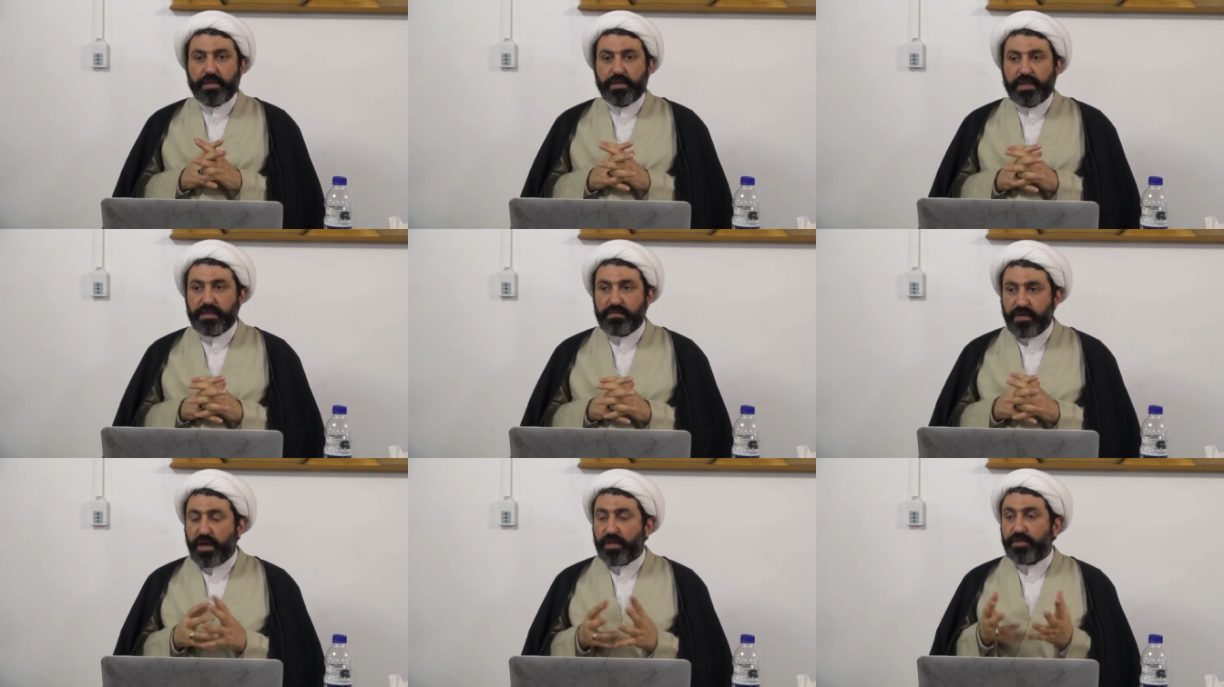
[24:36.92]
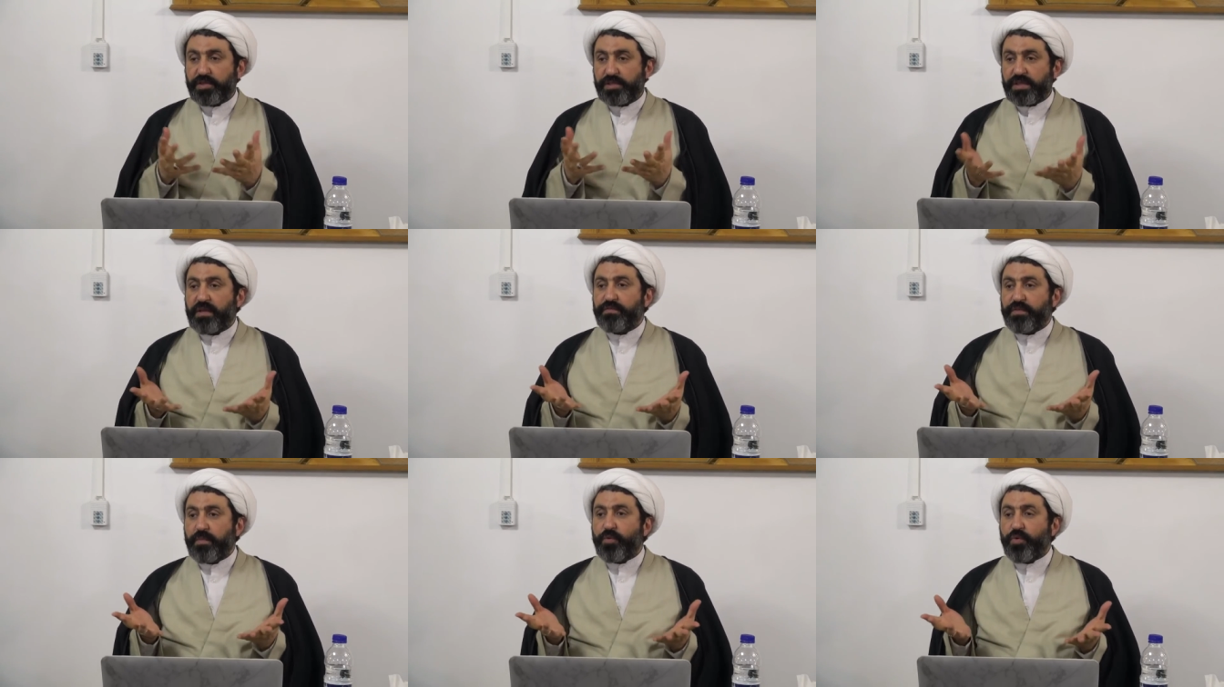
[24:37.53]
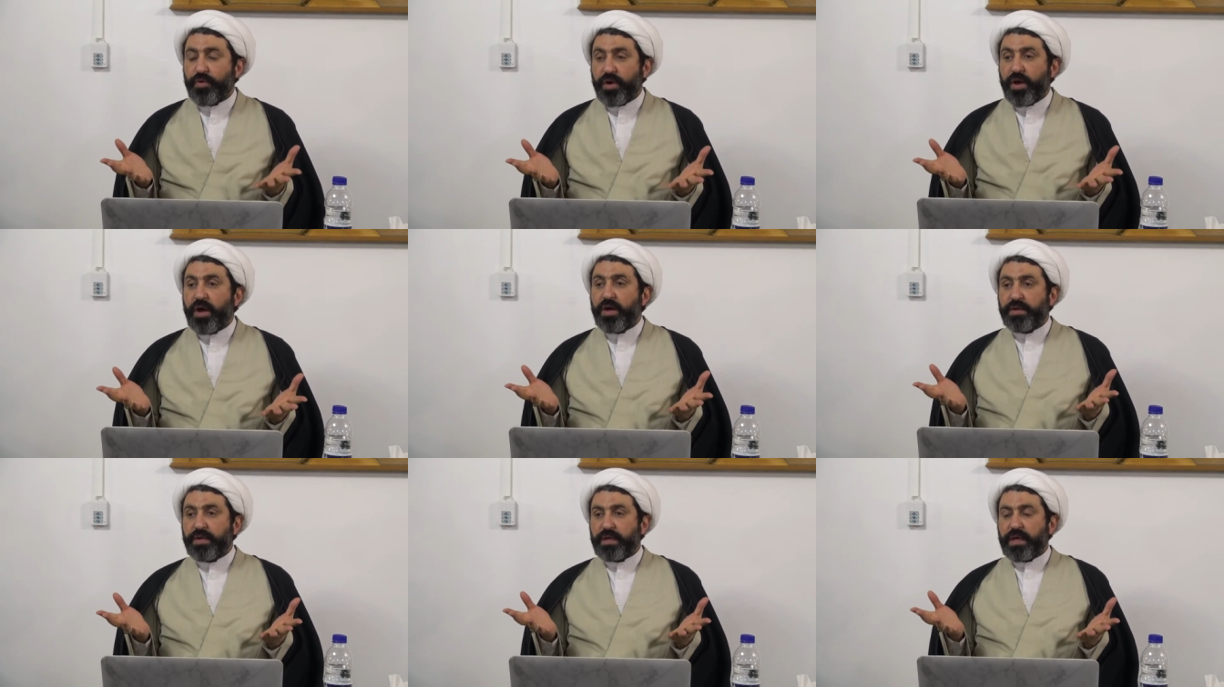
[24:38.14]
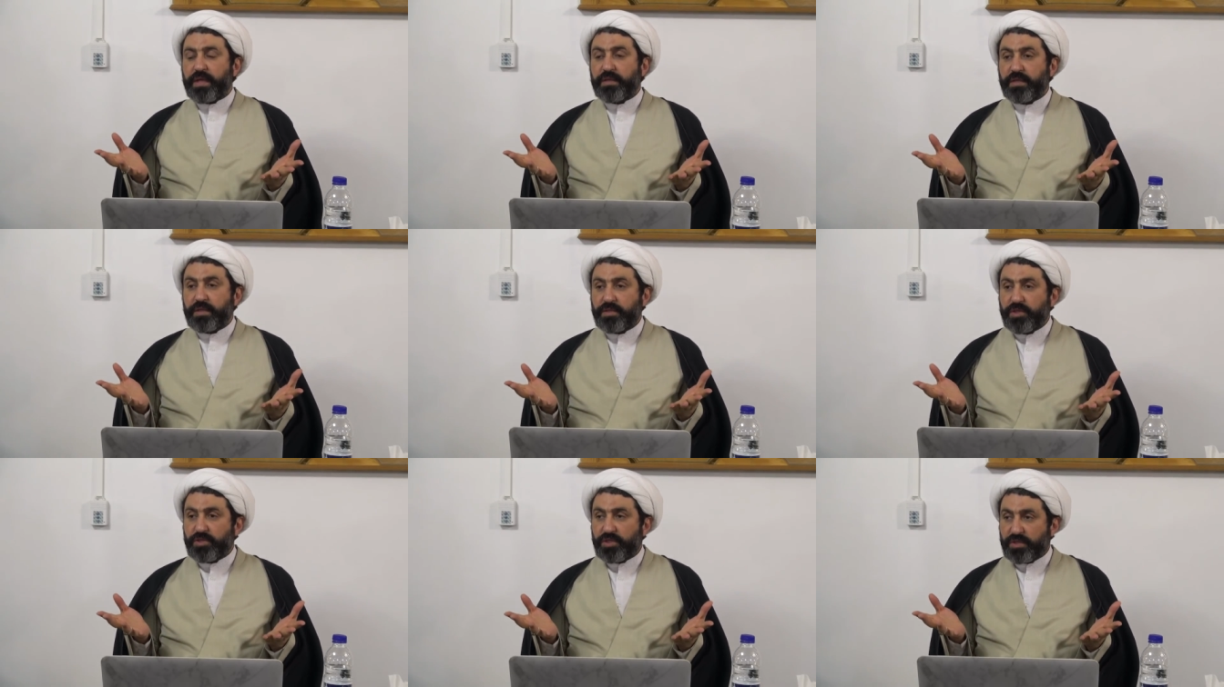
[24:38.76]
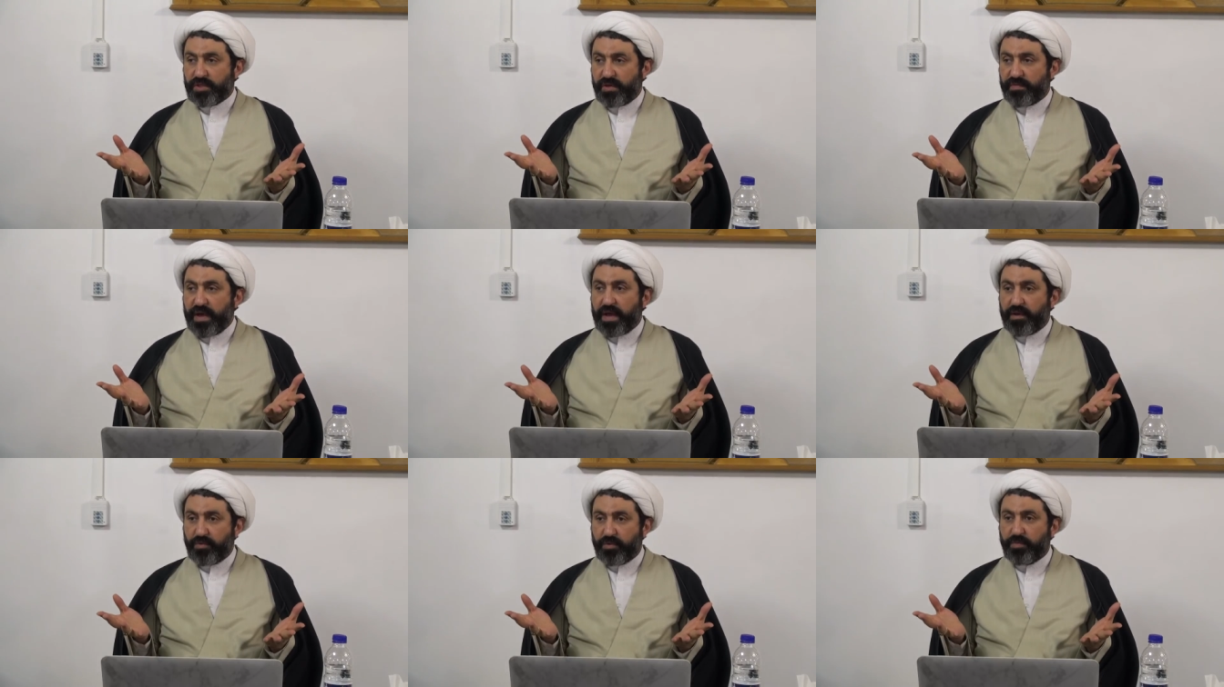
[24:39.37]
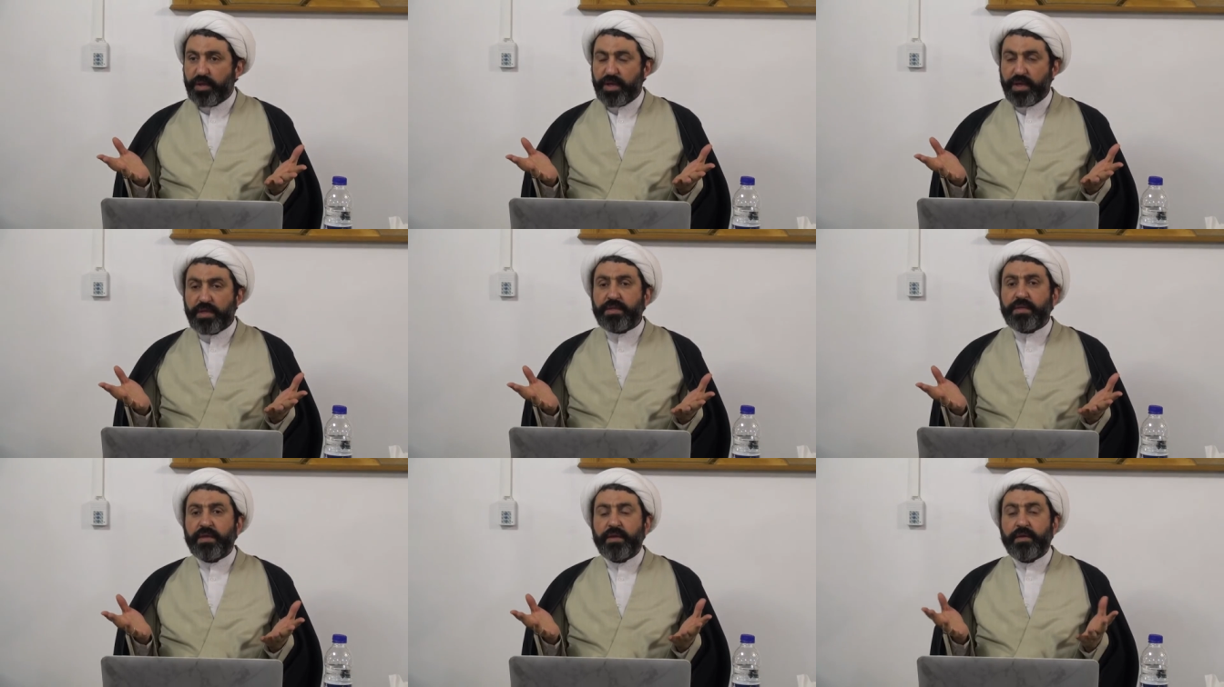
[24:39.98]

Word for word: that we understand from Quran and the teachings of Ahlul Bayt